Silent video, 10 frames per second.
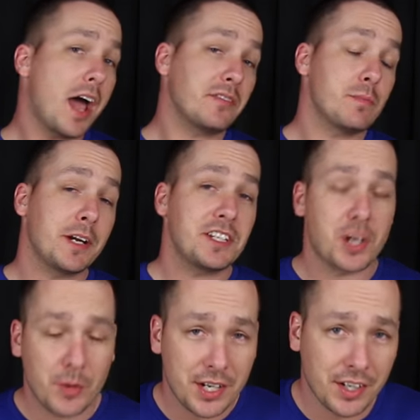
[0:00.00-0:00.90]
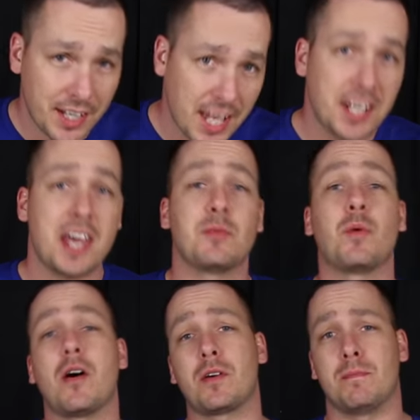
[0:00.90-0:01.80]
Hi everybody, Joey here again, and
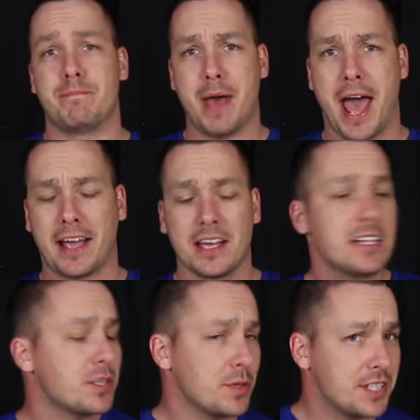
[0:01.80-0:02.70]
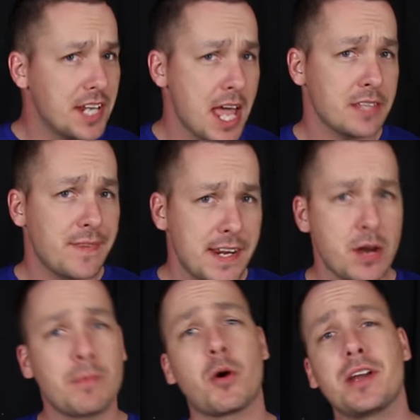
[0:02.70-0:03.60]
welcome back. So in today's
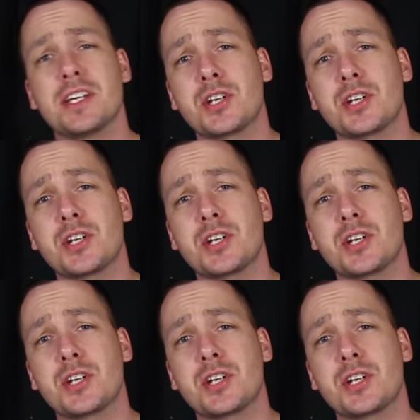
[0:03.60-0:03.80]
video, I'm going to